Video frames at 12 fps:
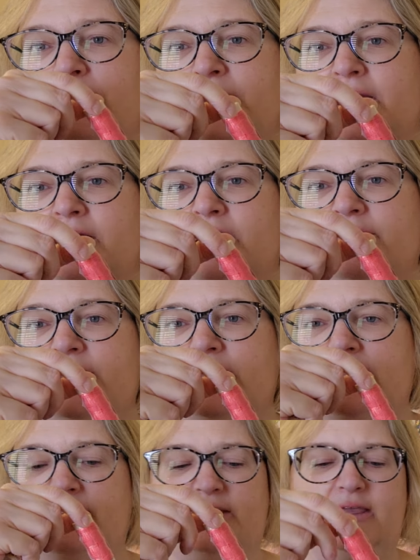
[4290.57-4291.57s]
I mean, I love
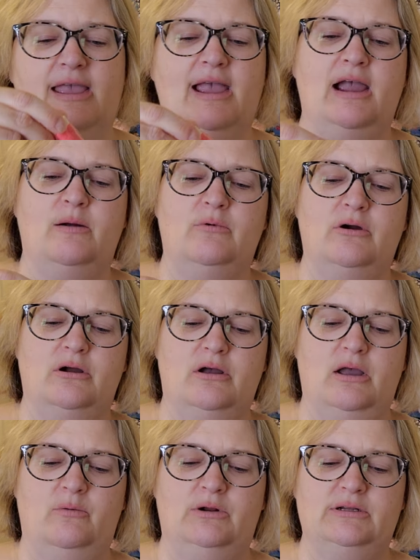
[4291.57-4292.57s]
it in the camera.
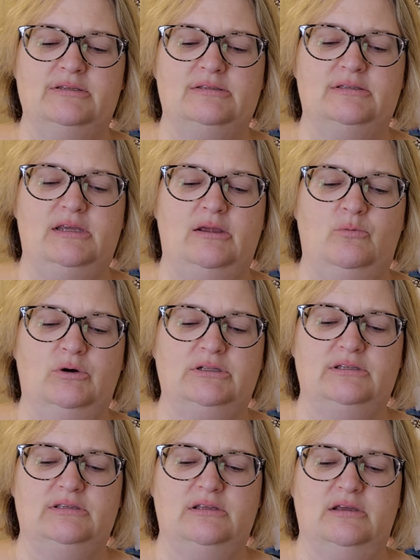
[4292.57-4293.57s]
I want to see
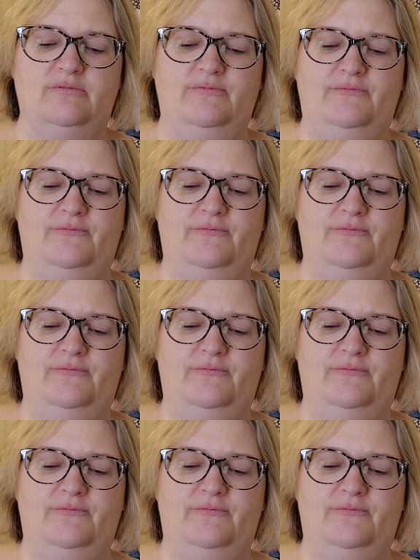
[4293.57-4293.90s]
once the,